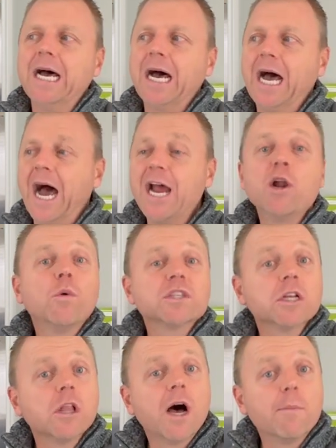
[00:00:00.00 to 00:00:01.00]
I know it's
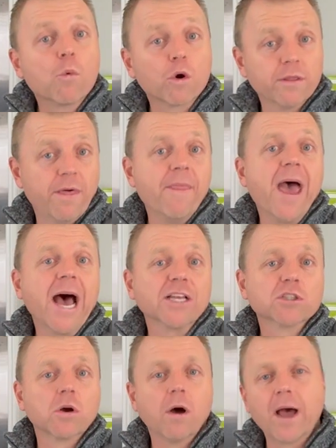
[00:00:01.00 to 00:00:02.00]
a lot more than that.
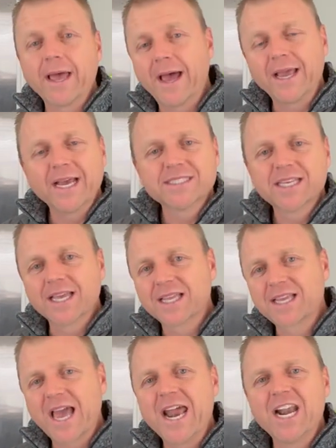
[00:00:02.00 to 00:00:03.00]
So I guess it
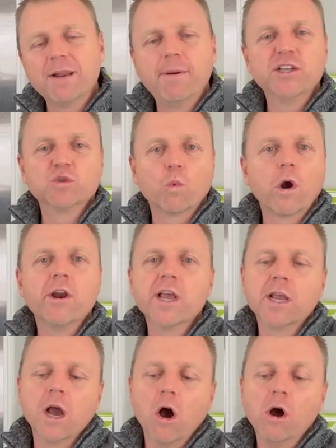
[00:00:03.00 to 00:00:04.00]
kind of depends where
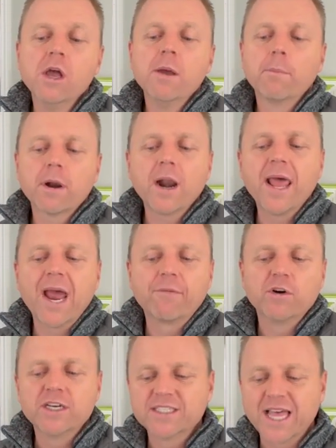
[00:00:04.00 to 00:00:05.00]
you go, but on
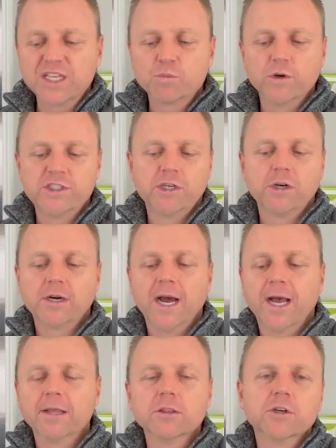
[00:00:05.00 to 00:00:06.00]
average, that's what
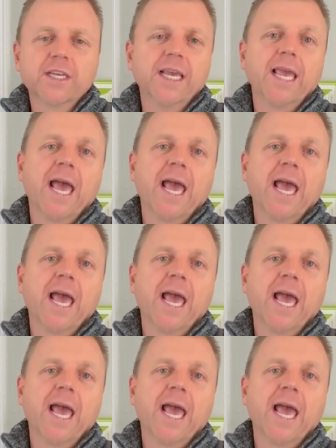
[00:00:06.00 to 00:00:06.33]
you're looking